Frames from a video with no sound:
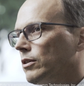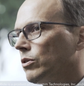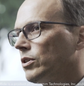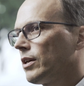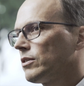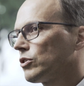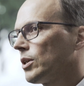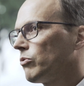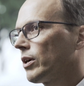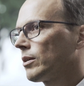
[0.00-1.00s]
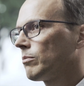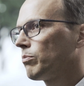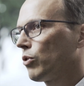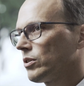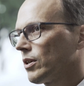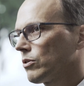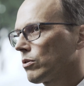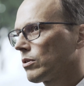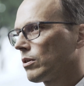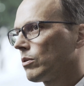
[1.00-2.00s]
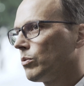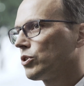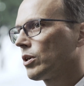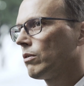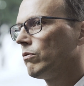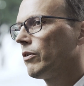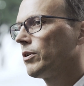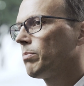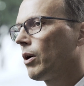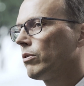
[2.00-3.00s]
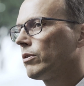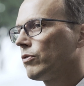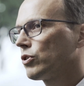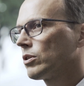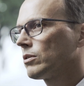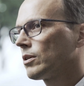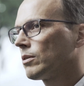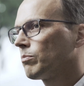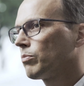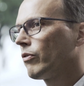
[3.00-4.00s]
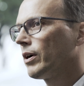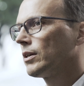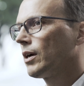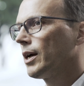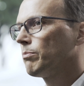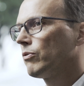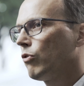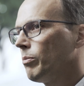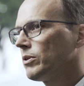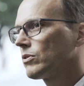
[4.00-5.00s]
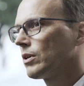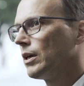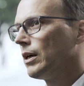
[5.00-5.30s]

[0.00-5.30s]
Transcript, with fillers: It contains the Snapdragon processors, which are very power efficient and providing high performance.